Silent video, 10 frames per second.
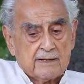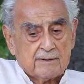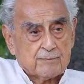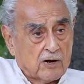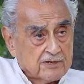
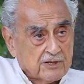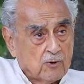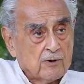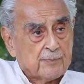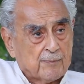brought the
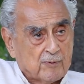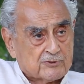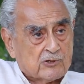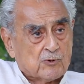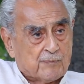whole
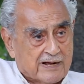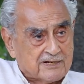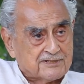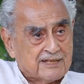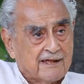proposal to
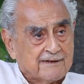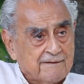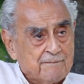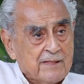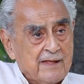Pakistan,
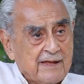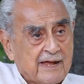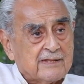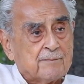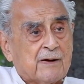
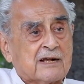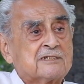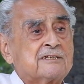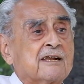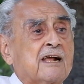and the
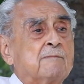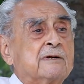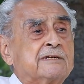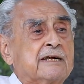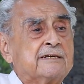Pakistan
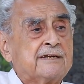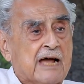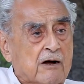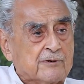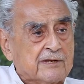government turned it
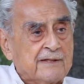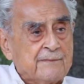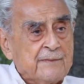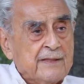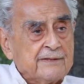down.
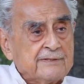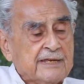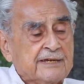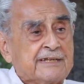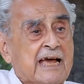
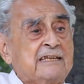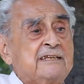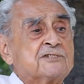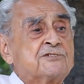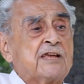The
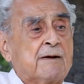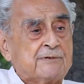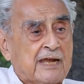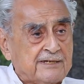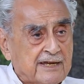Italians
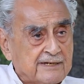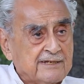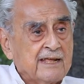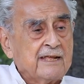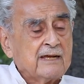jumped at it,
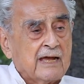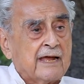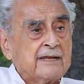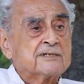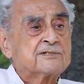
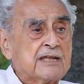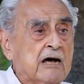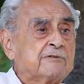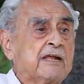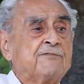and it's
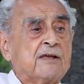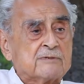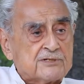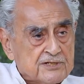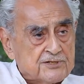now that
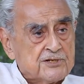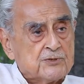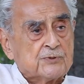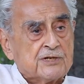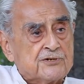famous
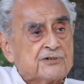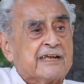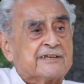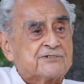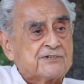institute in
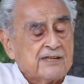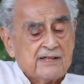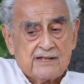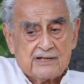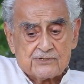Trieste.
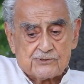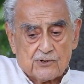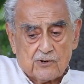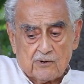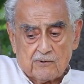
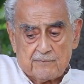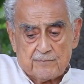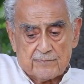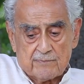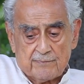So
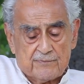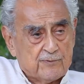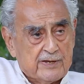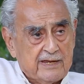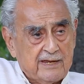
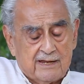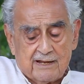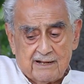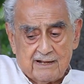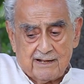we
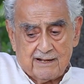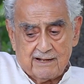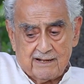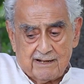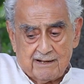
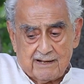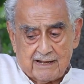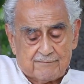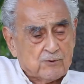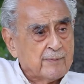
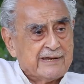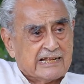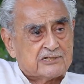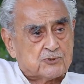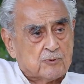have nobody
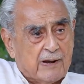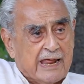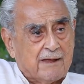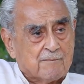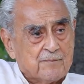else to
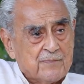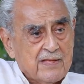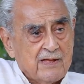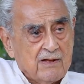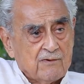blame
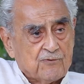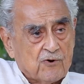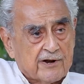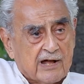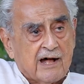
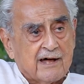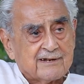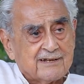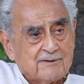for our